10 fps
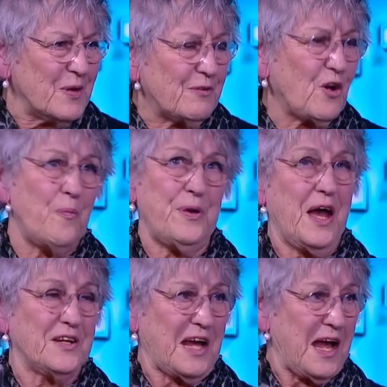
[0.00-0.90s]
We
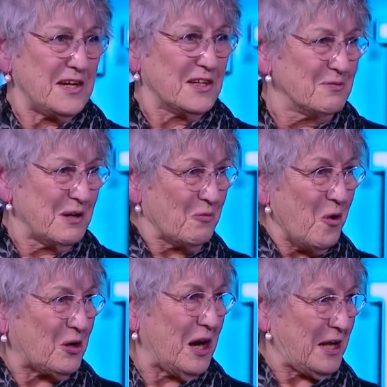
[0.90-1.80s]
copy our dad. We
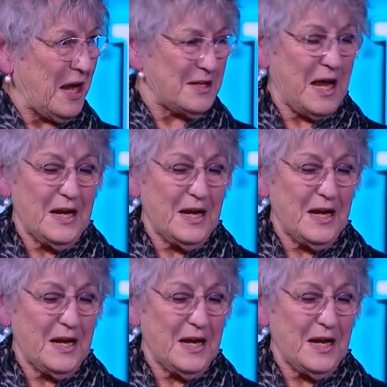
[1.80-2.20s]
walk like our